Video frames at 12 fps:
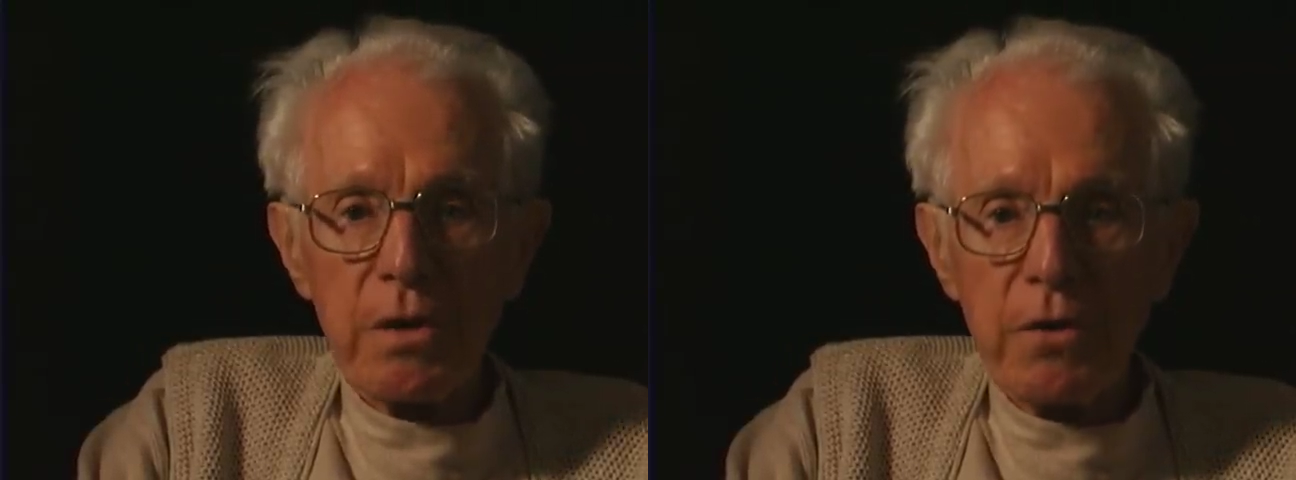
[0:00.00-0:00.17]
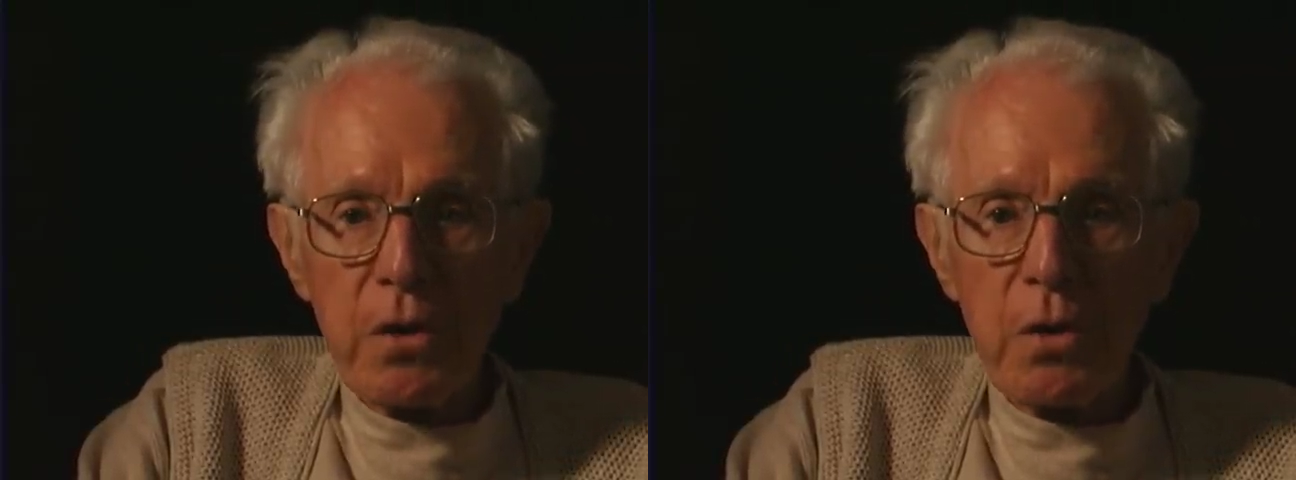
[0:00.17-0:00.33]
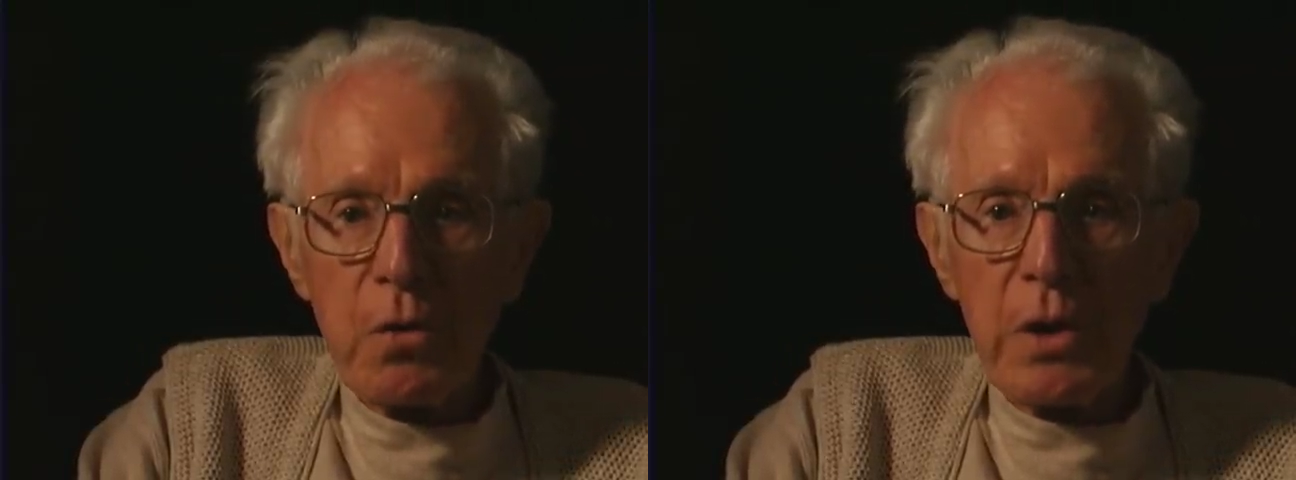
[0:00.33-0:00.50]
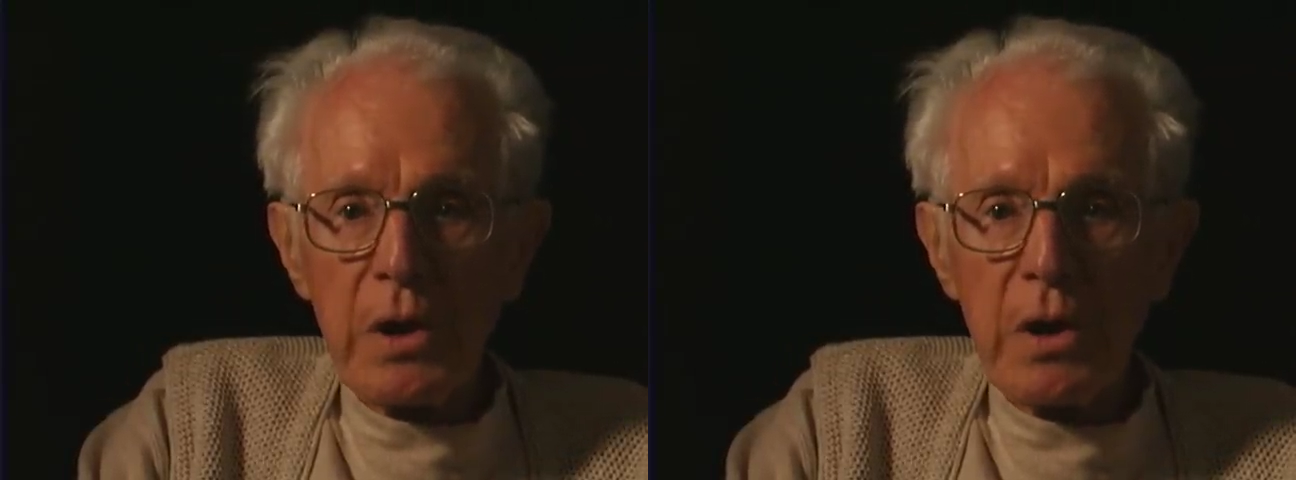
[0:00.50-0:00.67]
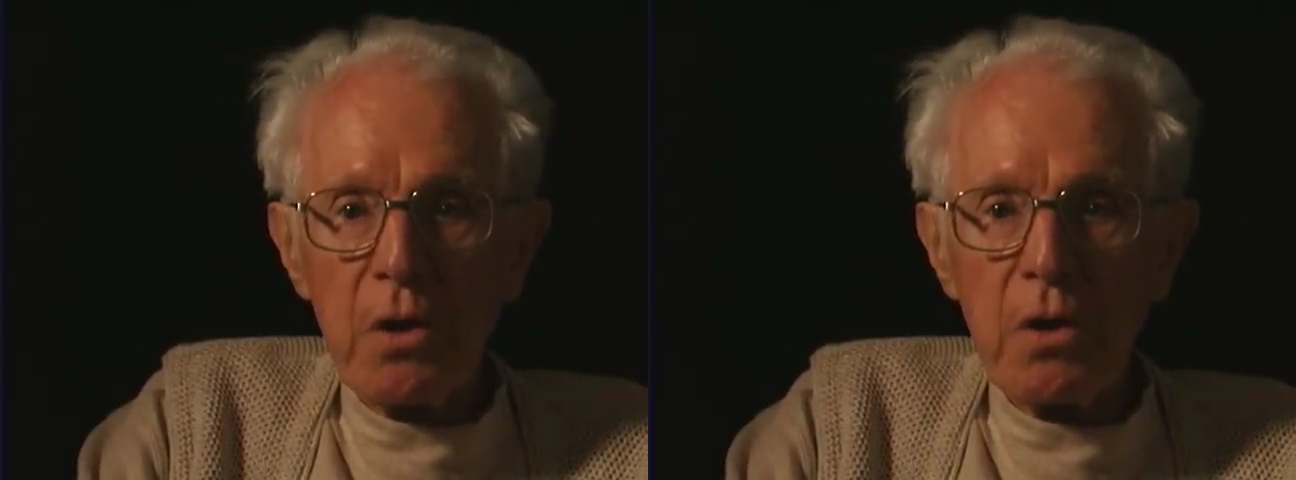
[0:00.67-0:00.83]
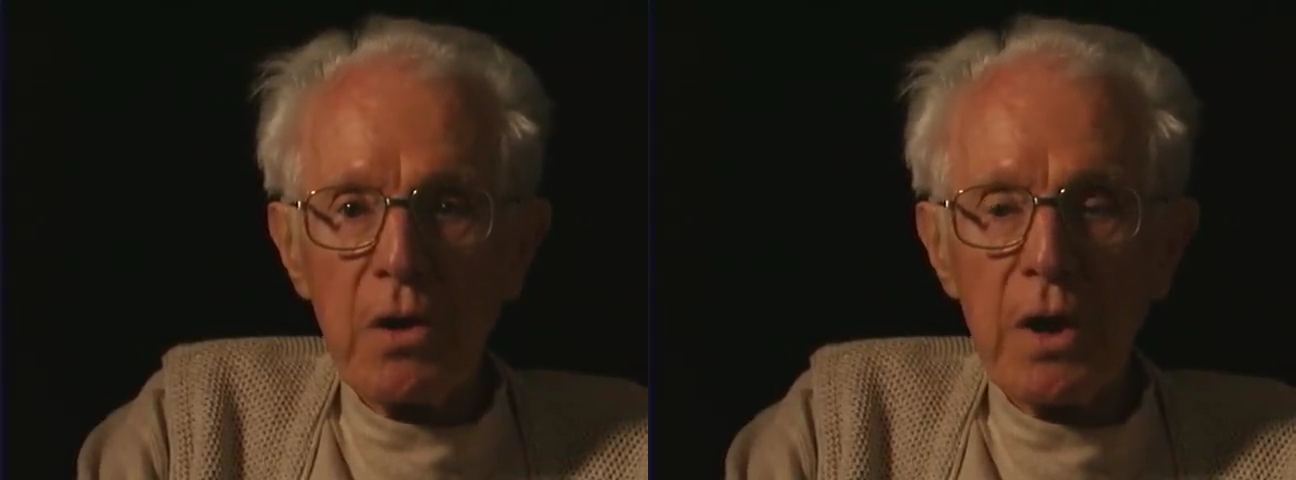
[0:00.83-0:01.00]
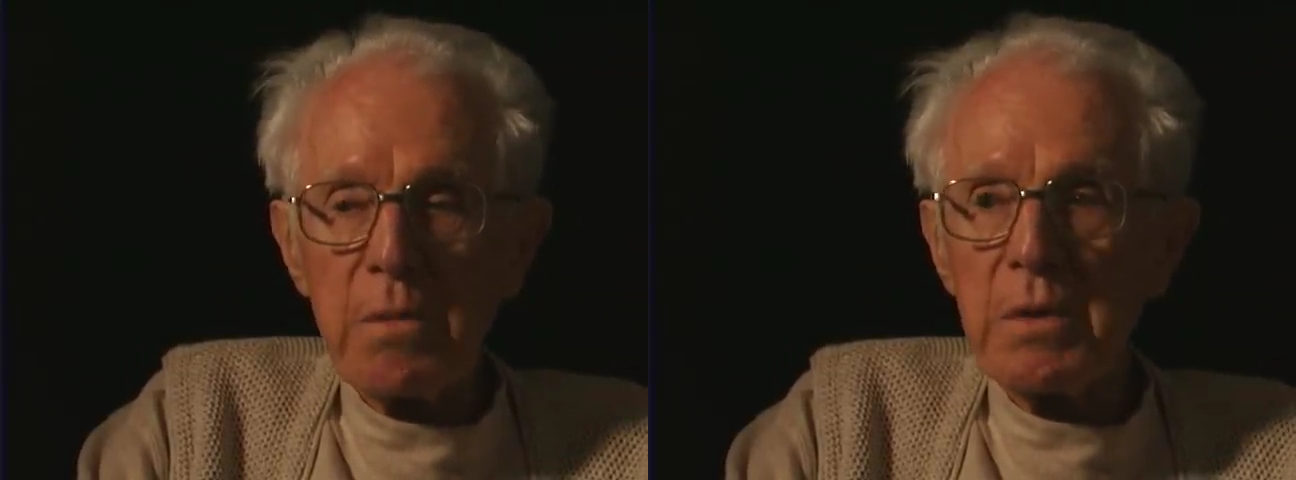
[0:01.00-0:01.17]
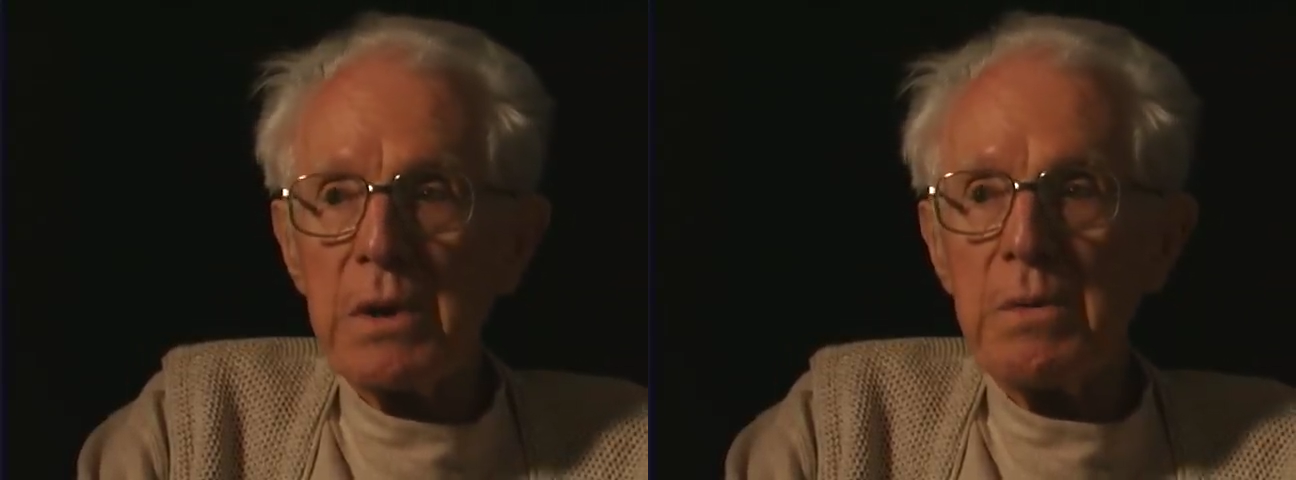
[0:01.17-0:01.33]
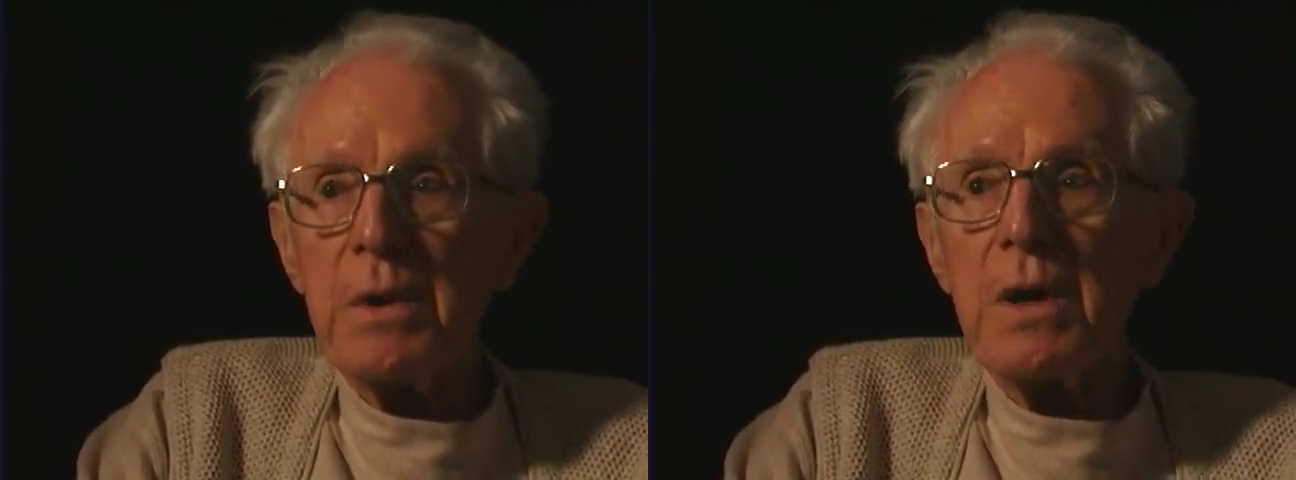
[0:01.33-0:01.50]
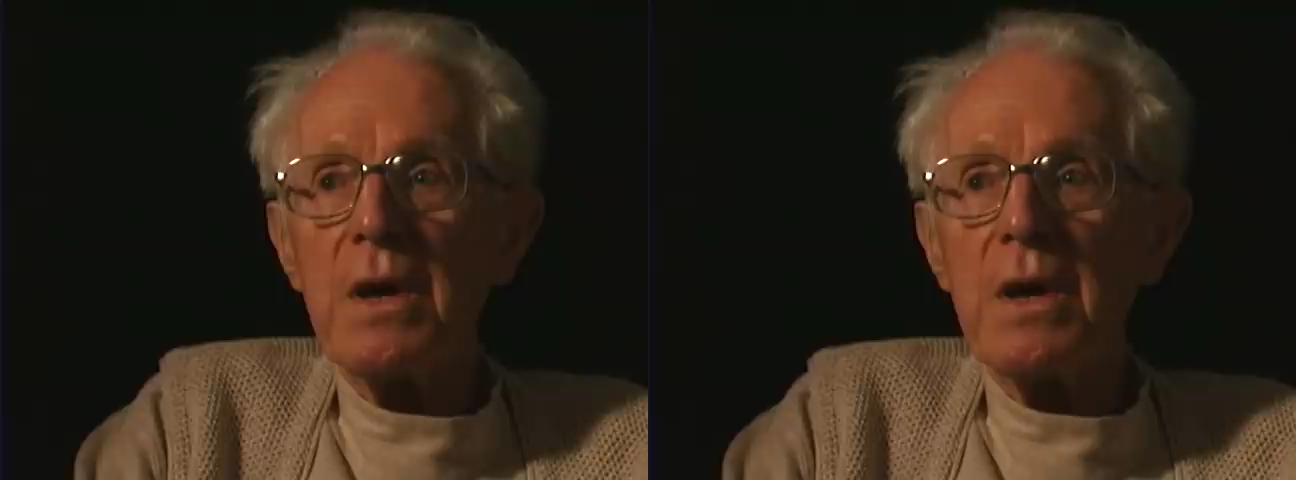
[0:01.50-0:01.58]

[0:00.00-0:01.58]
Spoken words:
ever really learned how many